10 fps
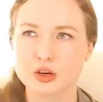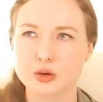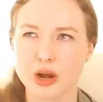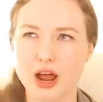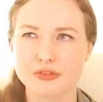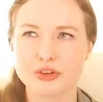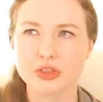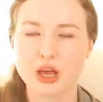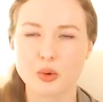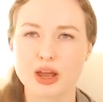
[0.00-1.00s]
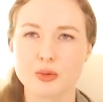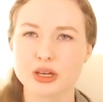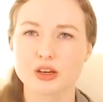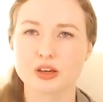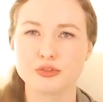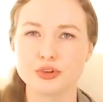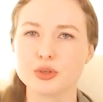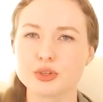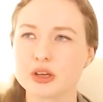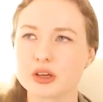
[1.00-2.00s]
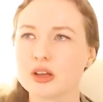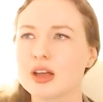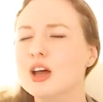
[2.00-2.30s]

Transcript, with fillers: but I found that way a bit confusing,